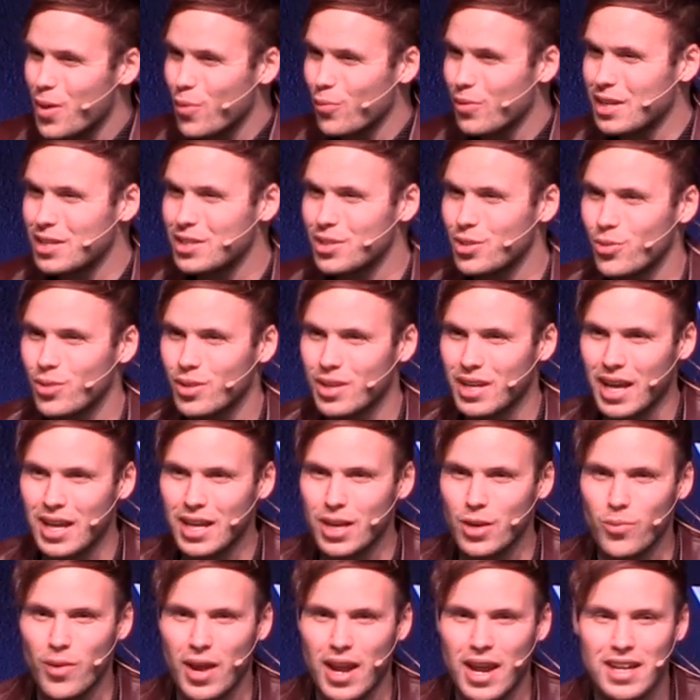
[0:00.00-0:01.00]
but we do it
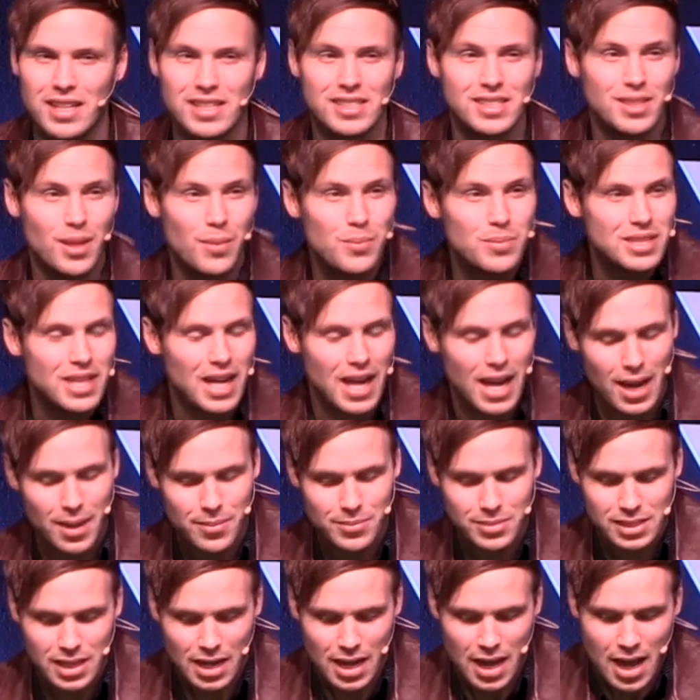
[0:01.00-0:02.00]
anyway, and
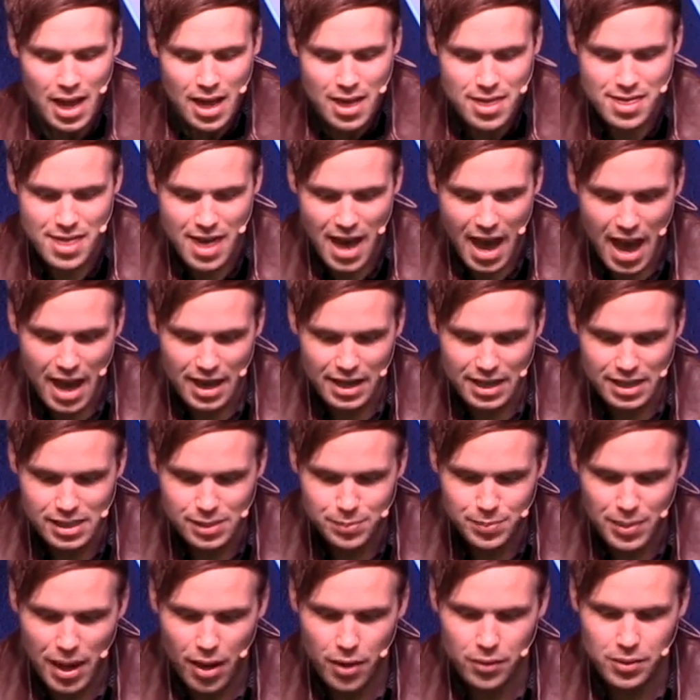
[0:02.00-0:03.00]
sometimes that
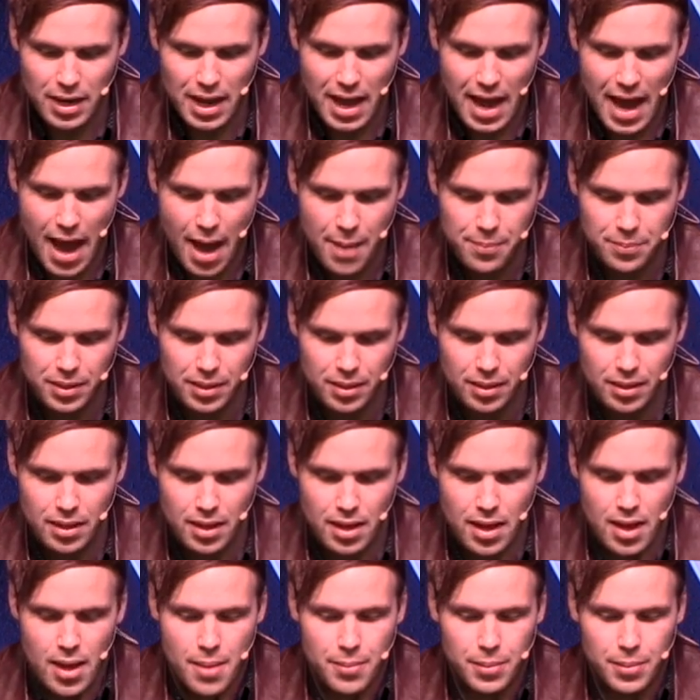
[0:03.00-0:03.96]
is bound to happen.